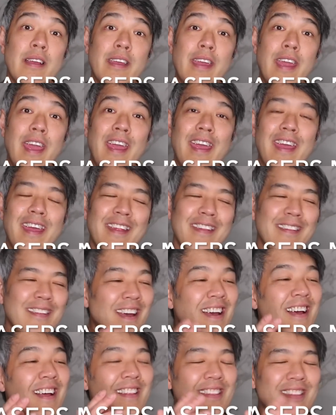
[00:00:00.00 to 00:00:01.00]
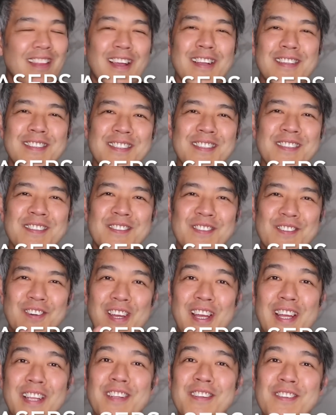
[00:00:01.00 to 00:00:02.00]
can lasers
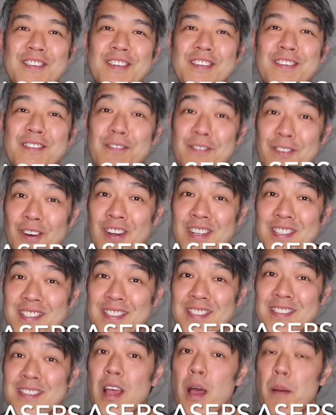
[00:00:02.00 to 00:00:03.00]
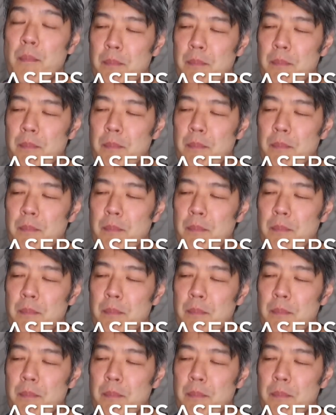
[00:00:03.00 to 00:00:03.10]
or energy devices